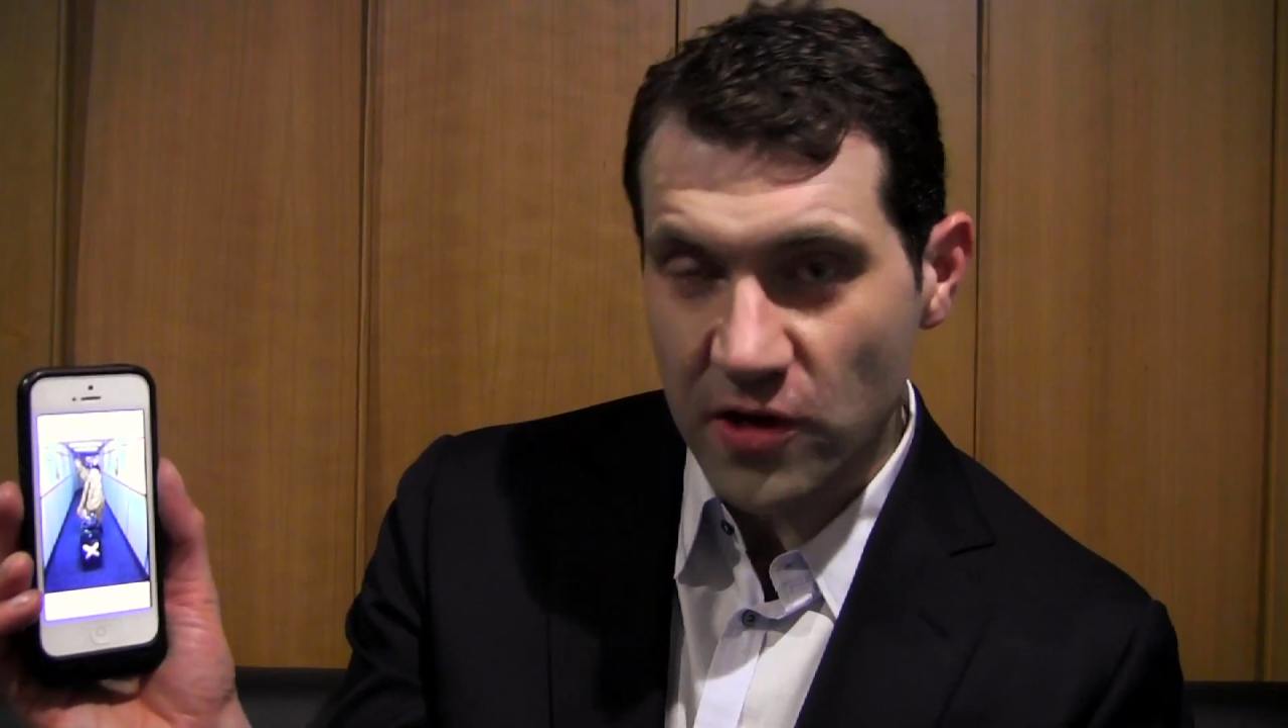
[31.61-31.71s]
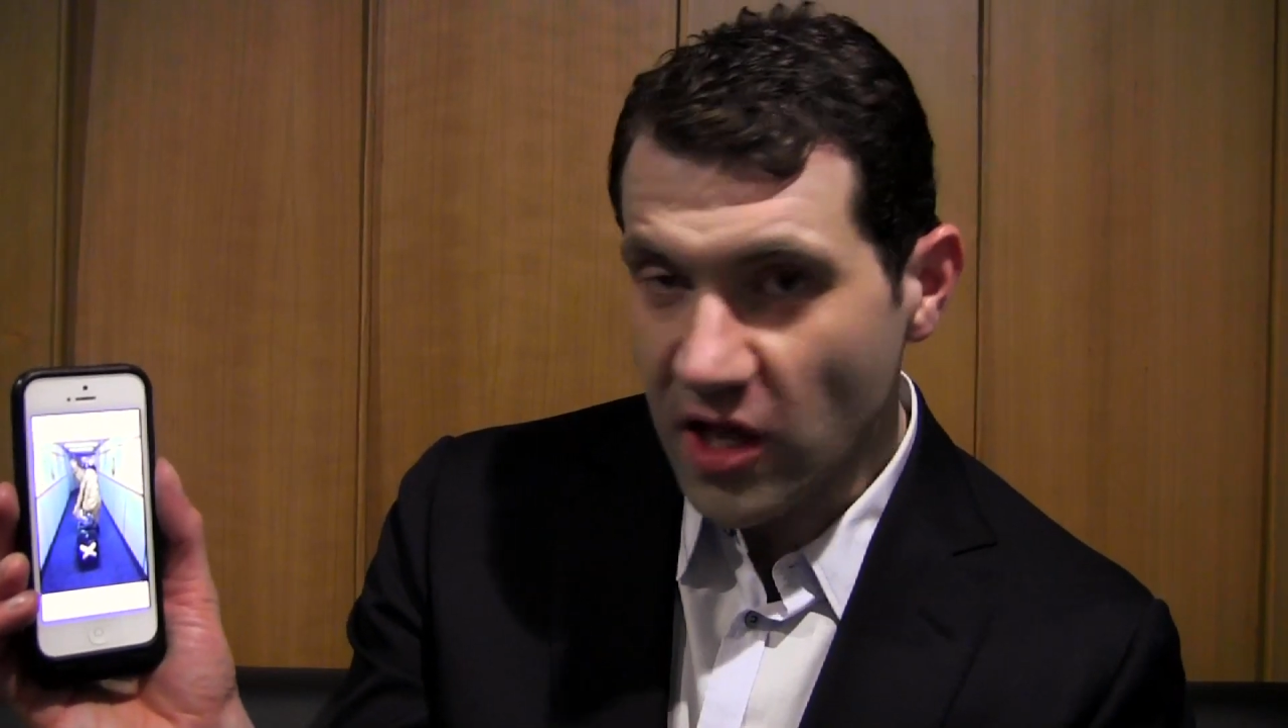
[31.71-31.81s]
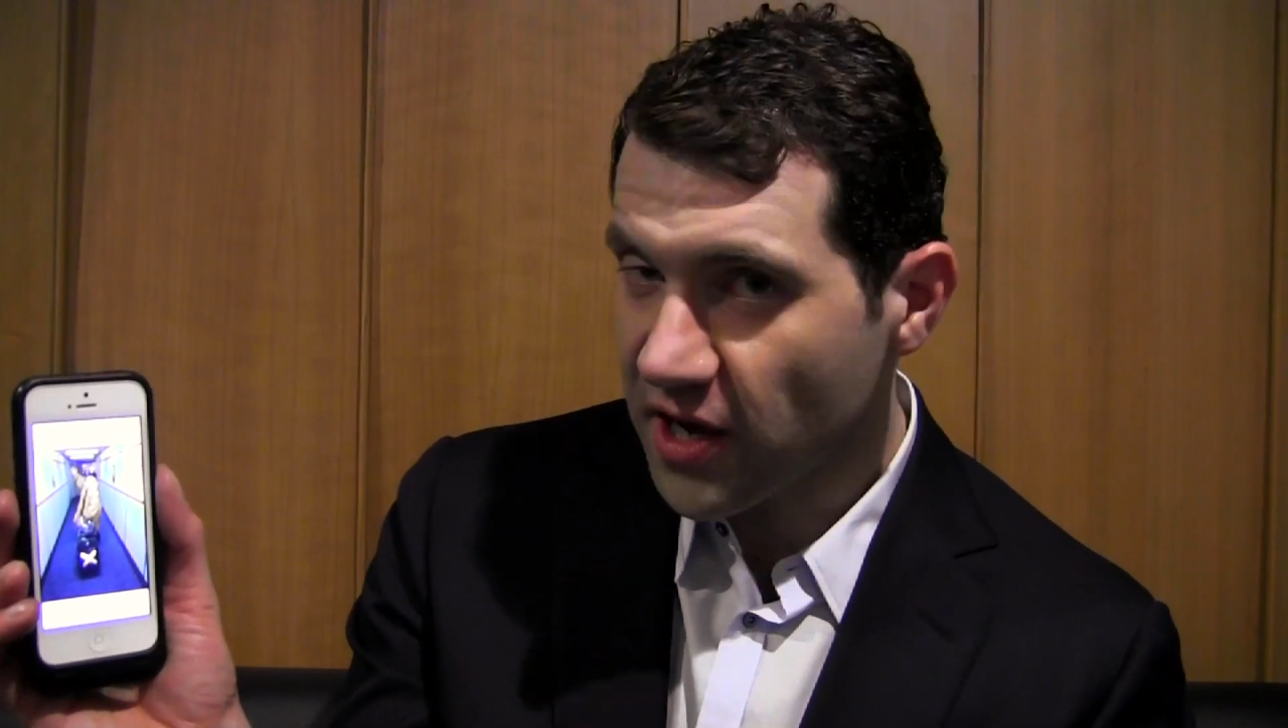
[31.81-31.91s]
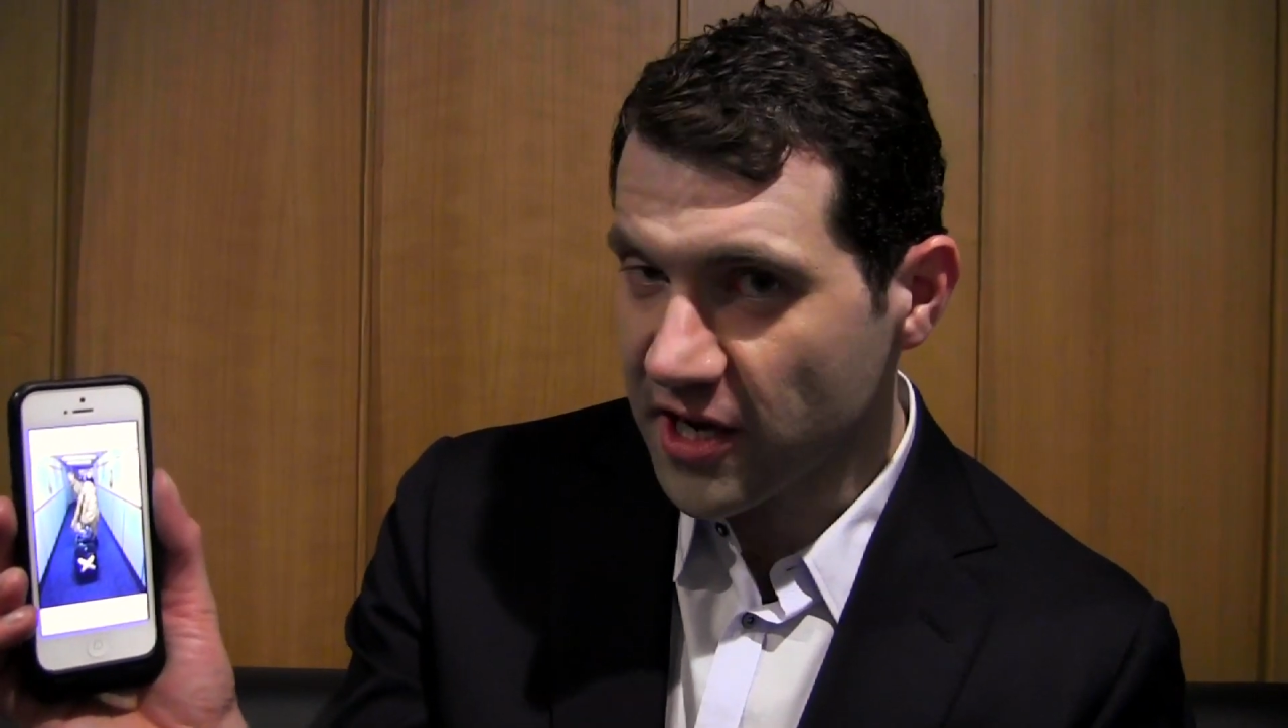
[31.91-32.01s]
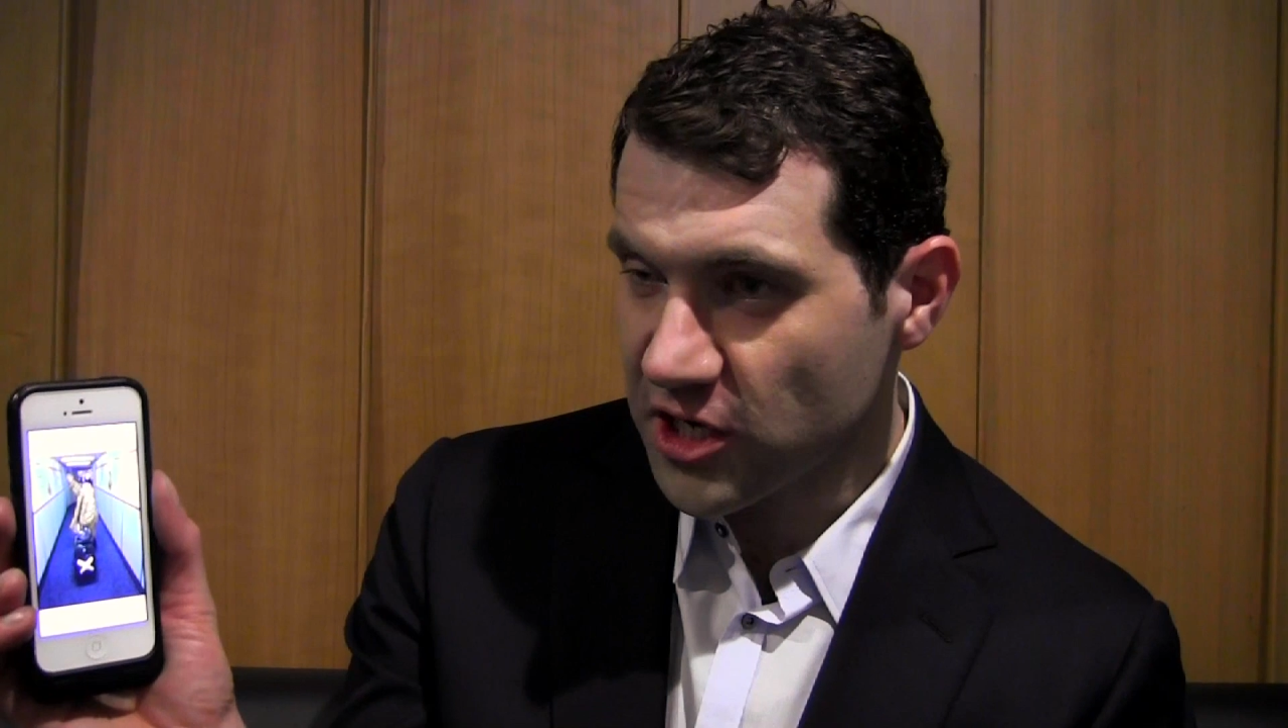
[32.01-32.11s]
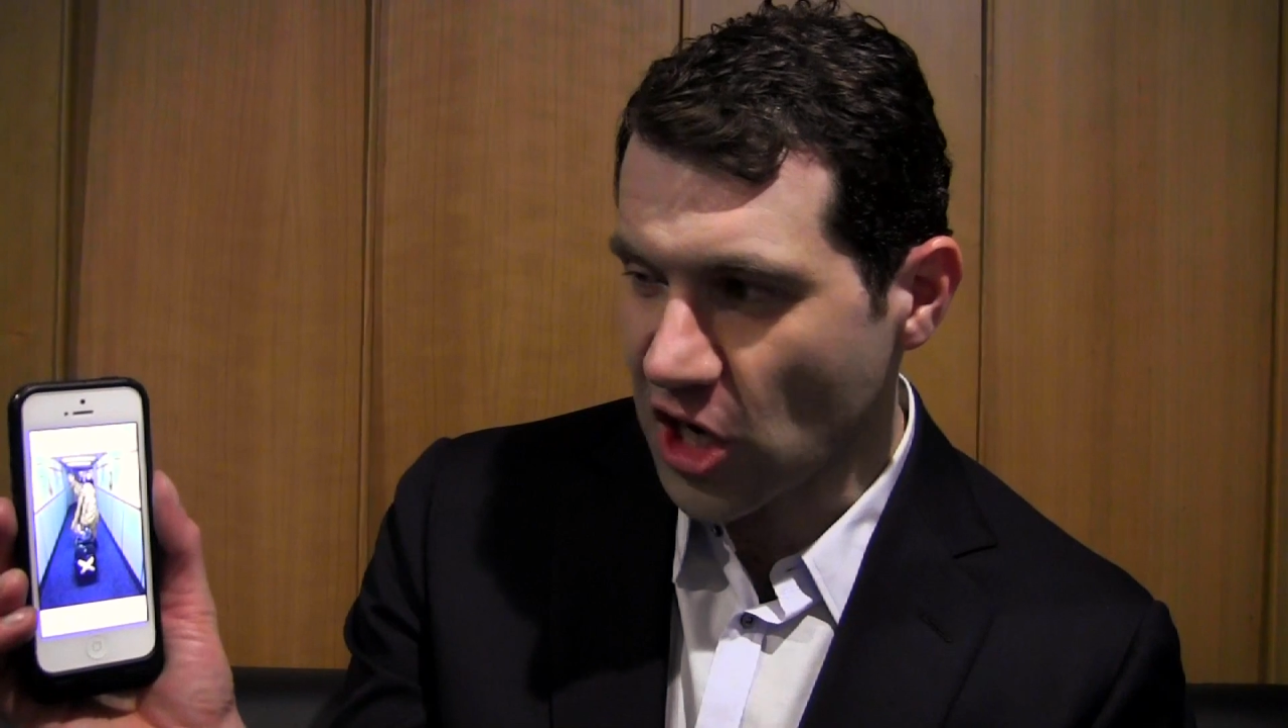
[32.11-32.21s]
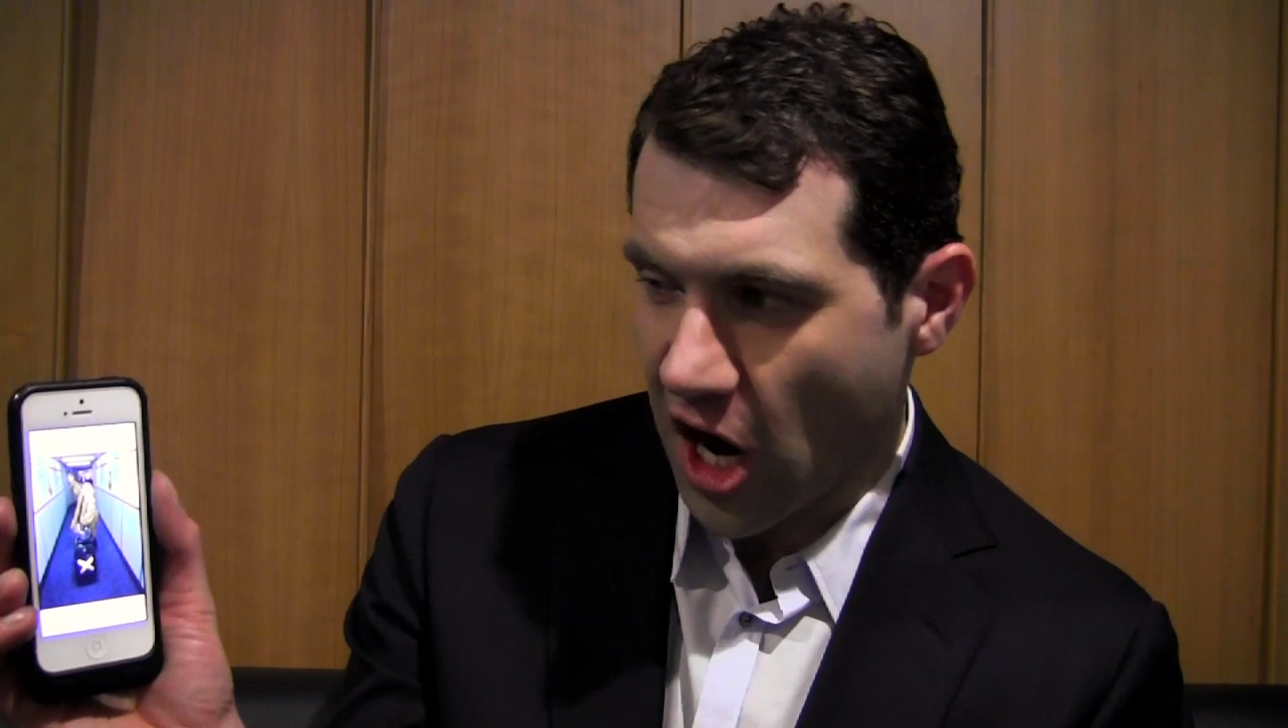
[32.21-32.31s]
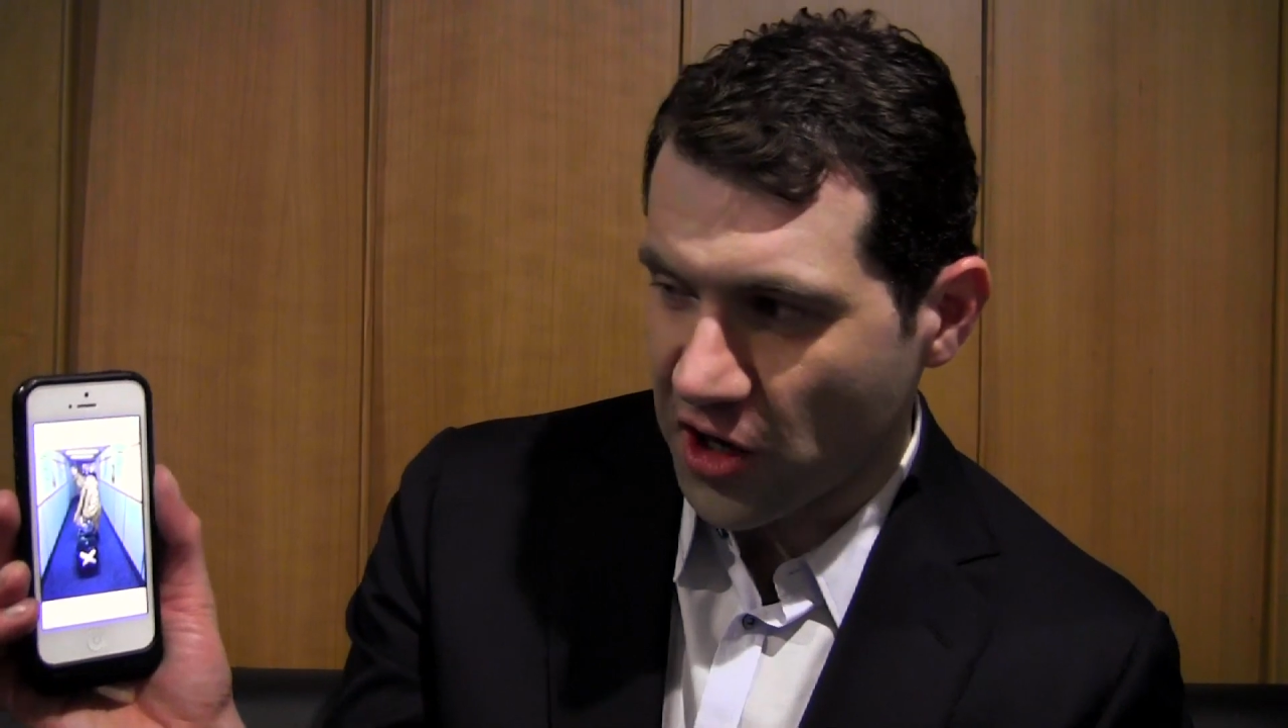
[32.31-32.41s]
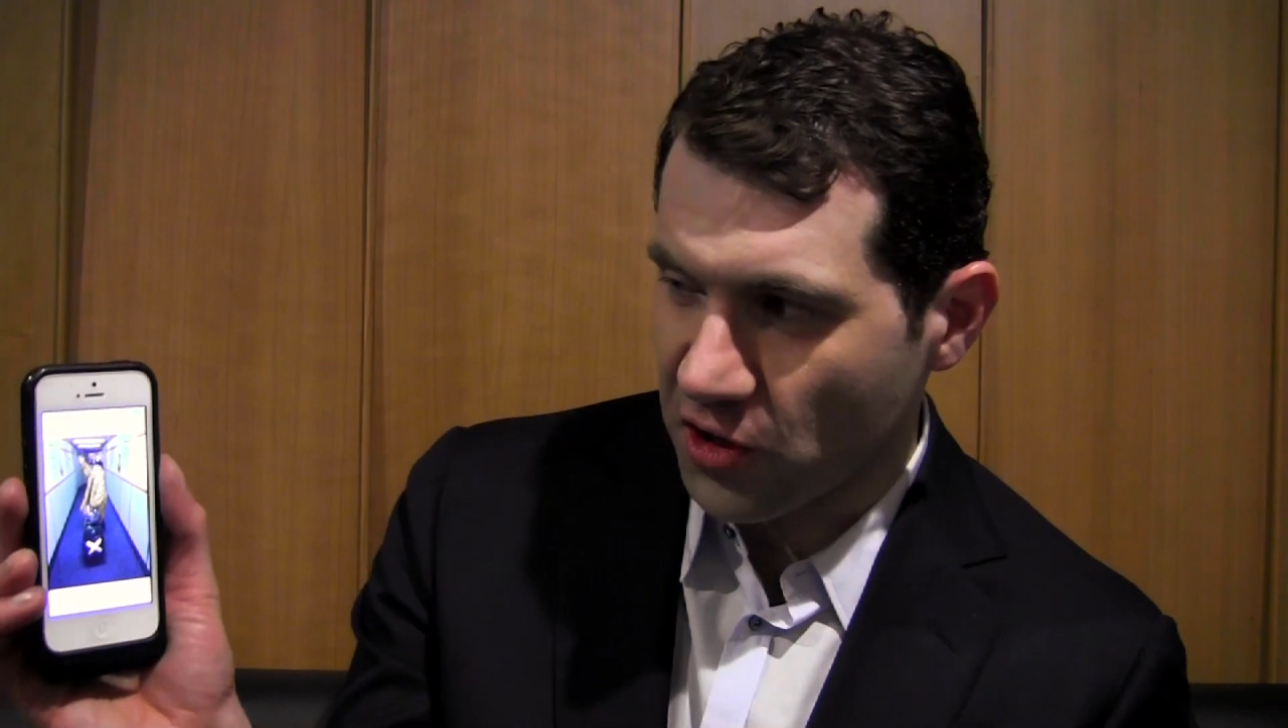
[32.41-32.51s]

luggage on